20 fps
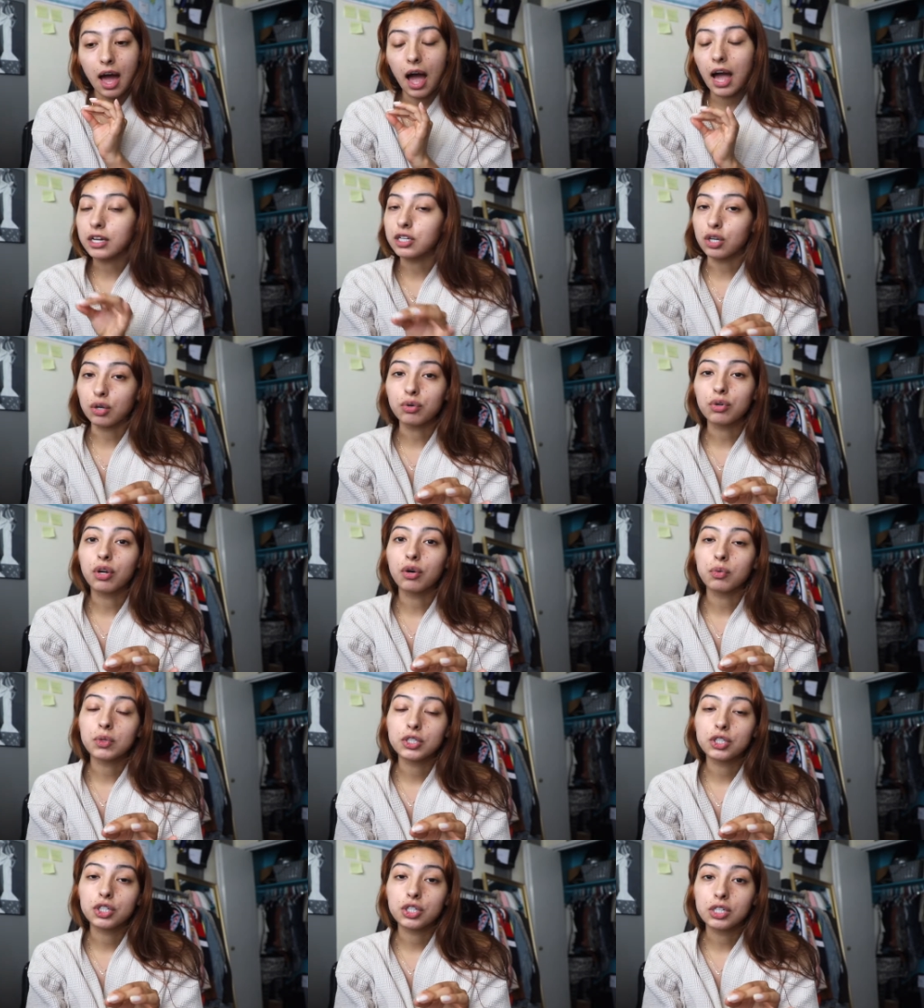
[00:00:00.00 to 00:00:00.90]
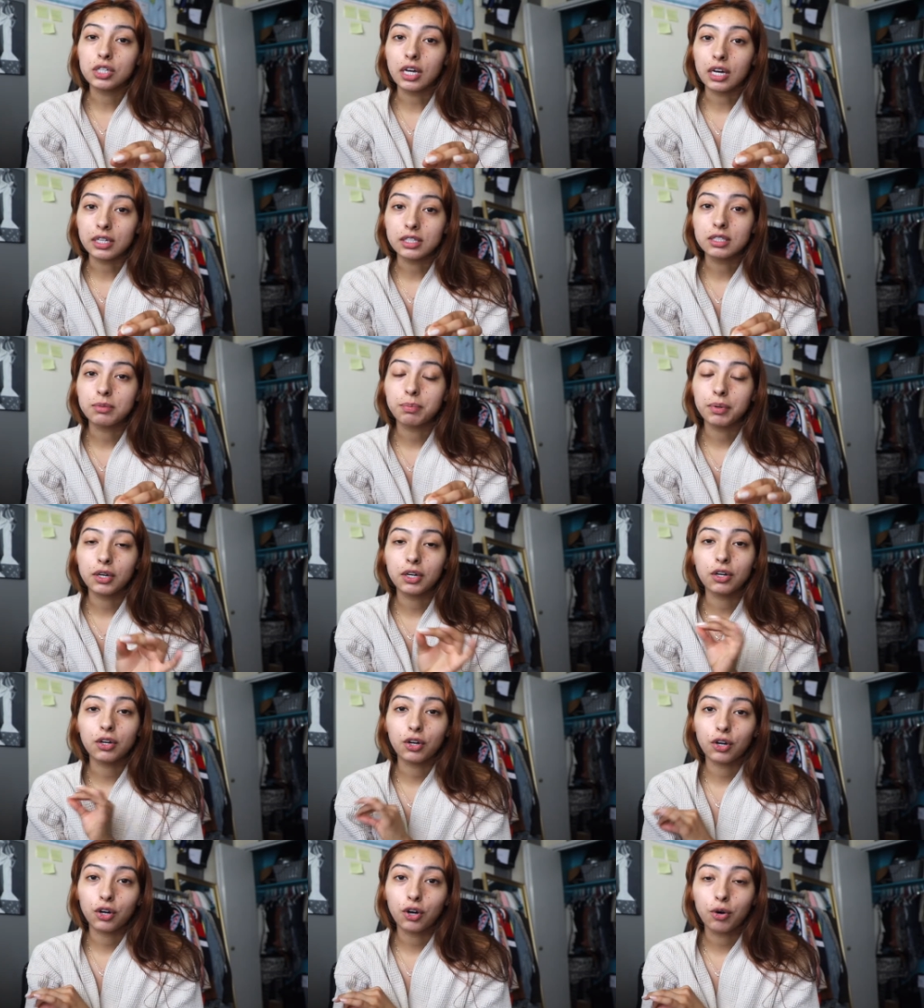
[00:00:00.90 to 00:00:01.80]
I don't know when she does put
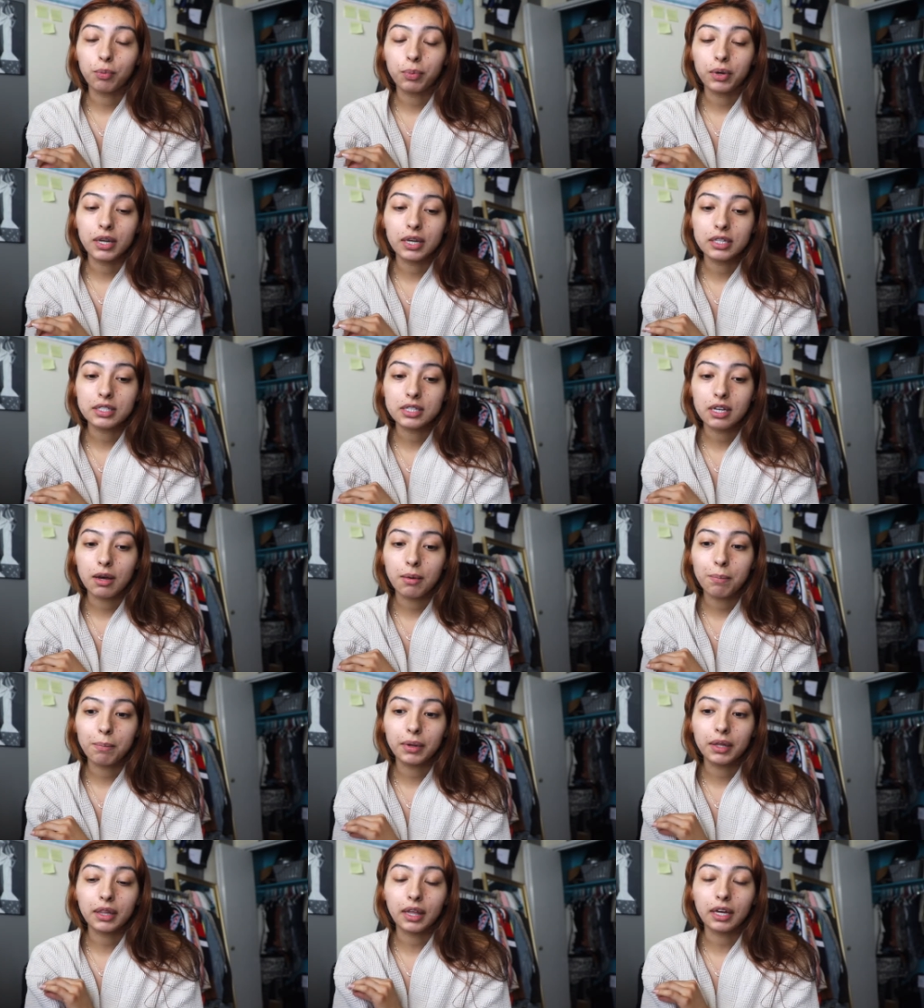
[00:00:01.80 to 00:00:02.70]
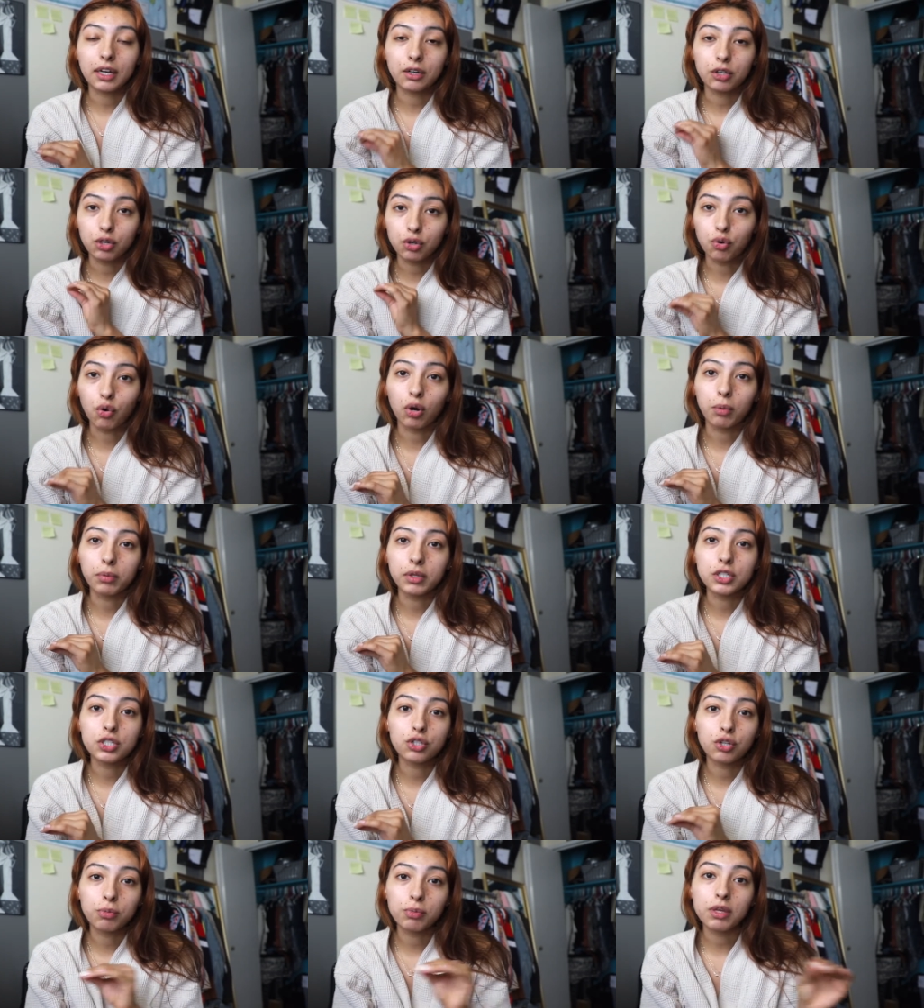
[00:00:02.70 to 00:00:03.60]
her openings up, but like
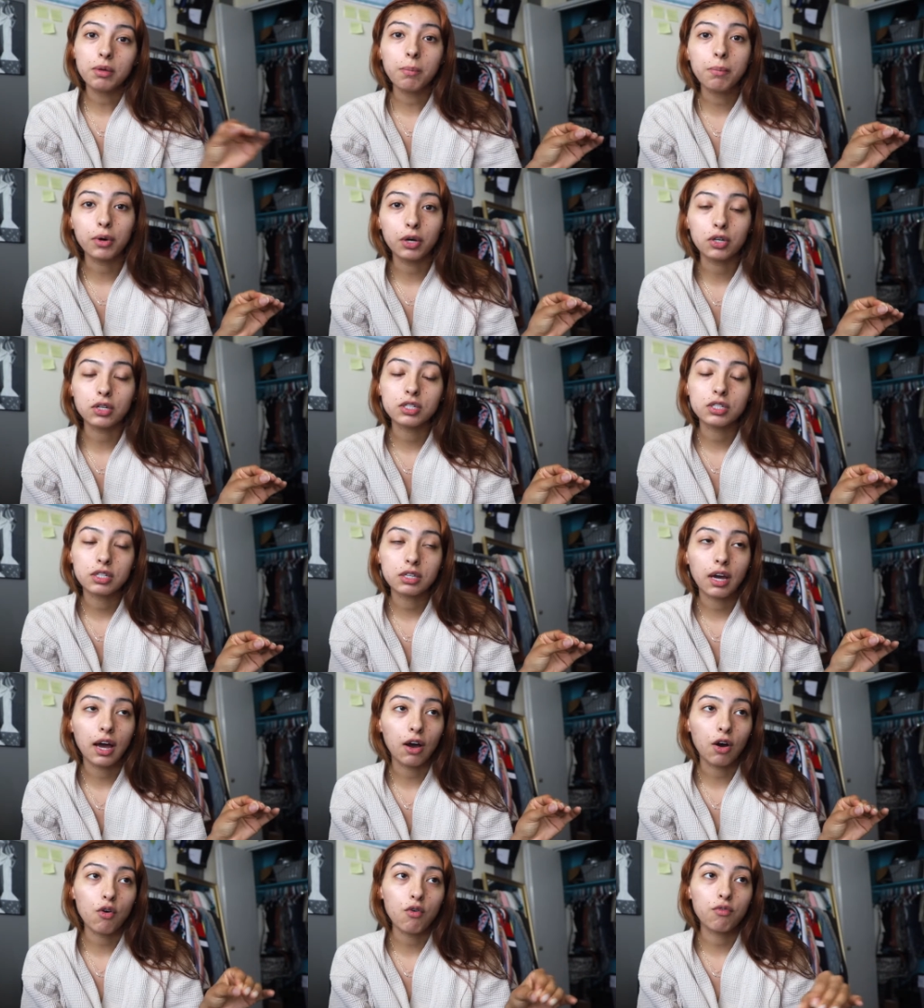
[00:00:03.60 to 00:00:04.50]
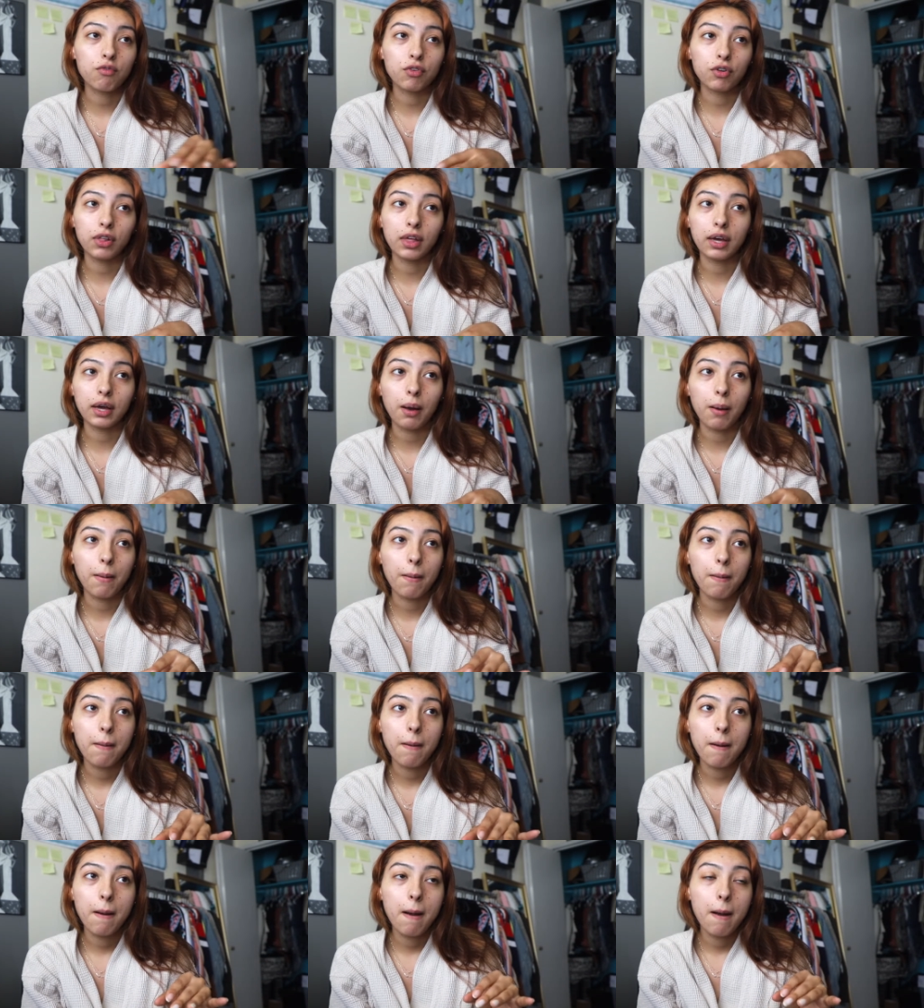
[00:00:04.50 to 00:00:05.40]
normally she'll be booked out for like
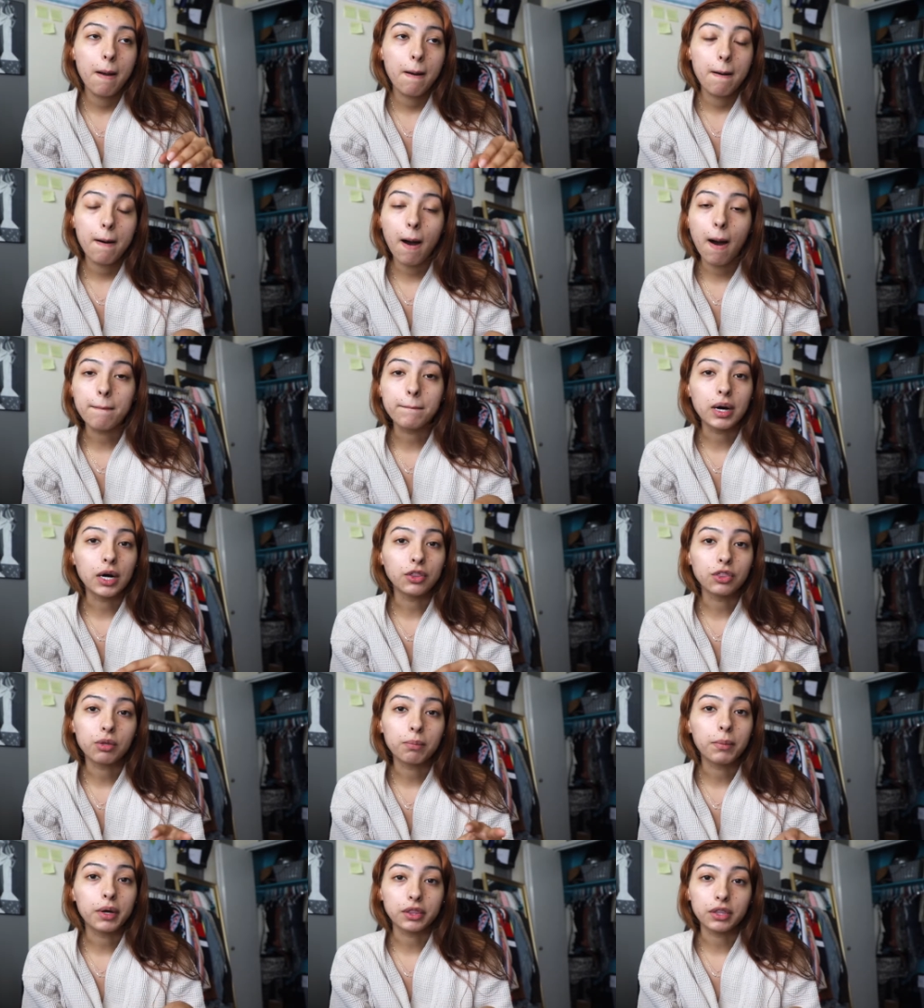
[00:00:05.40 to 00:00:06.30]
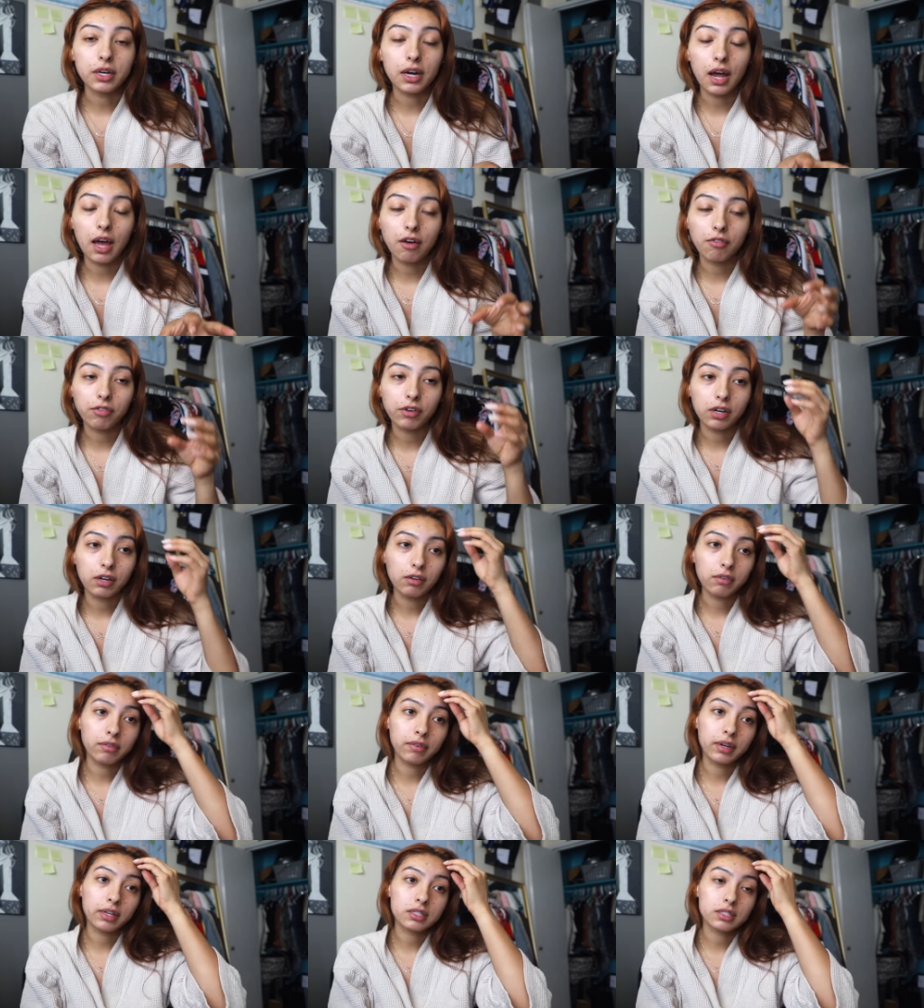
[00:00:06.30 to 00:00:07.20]
a month, a month and a half in
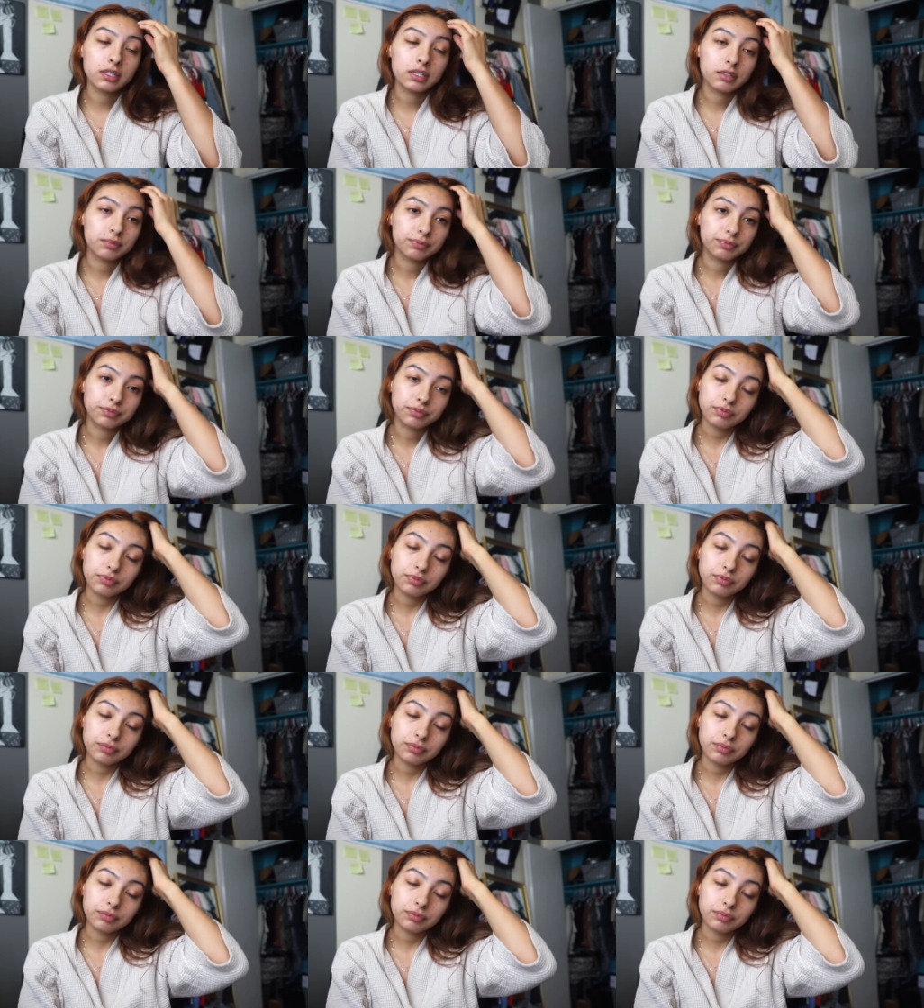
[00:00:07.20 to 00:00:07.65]
advance.